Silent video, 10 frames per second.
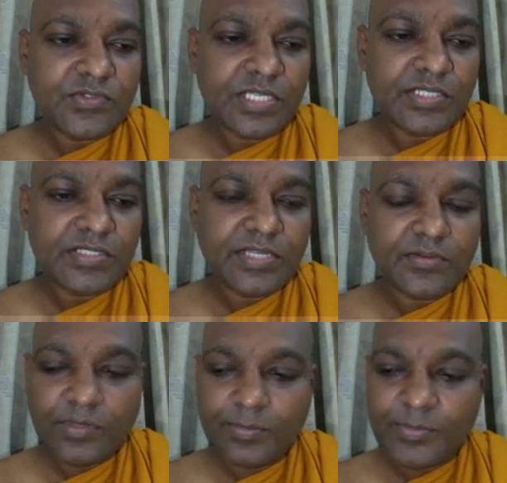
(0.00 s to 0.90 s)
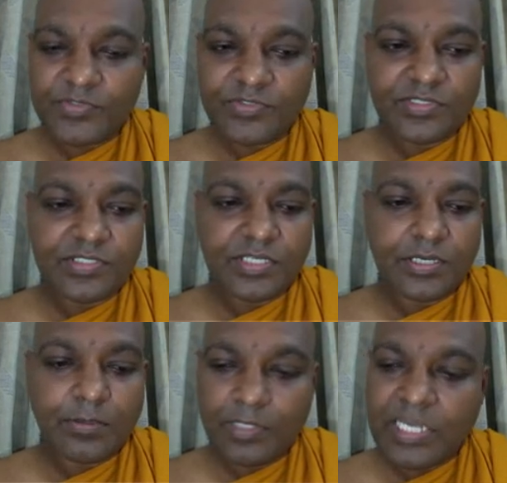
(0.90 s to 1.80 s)
can represent
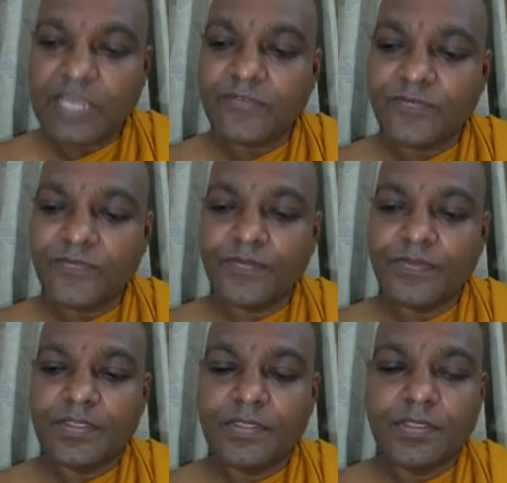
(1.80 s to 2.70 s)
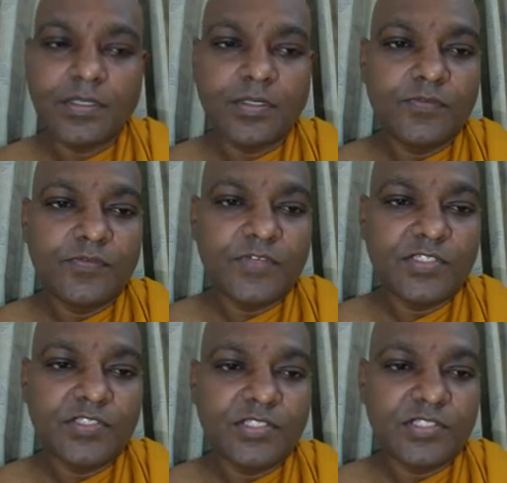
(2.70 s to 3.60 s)
our life.
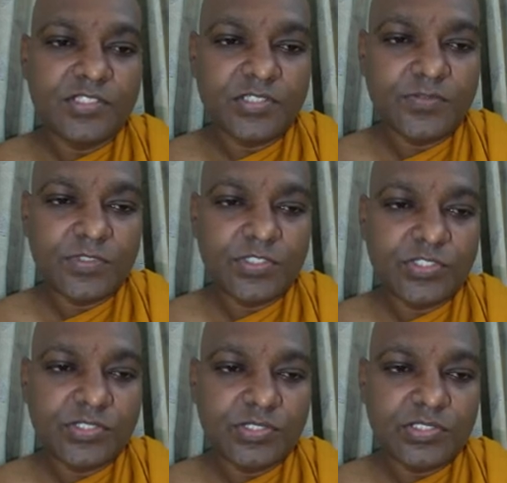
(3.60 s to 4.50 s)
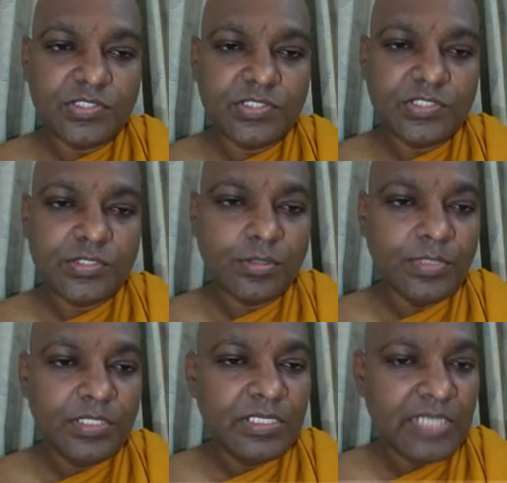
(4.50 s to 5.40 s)
First, this equation is the
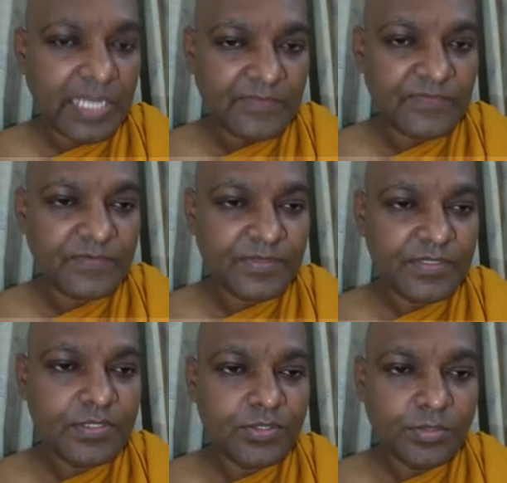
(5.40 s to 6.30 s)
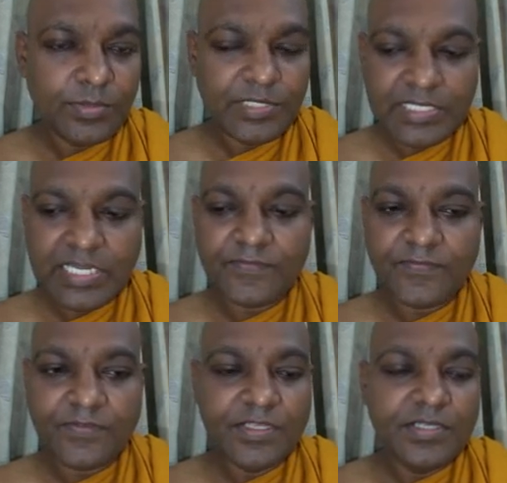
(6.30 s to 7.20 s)
normal life.
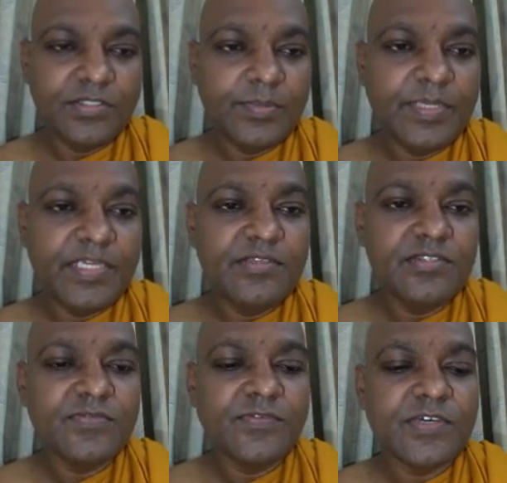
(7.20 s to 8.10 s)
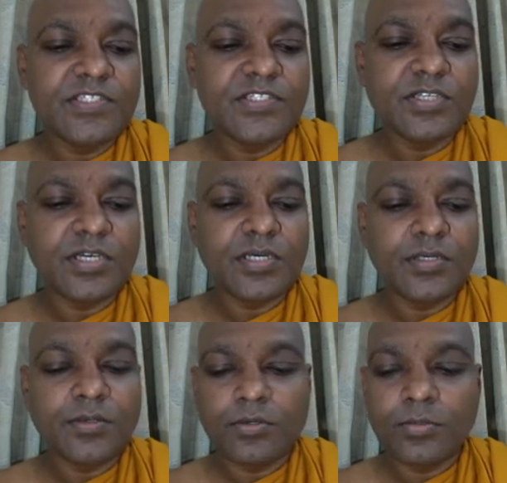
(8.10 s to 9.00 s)
The beings first
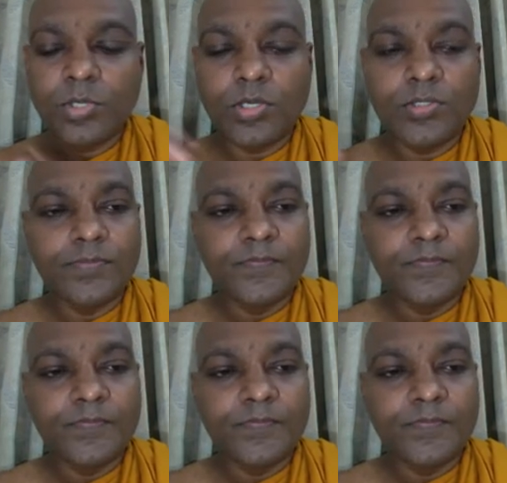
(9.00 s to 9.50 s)
are born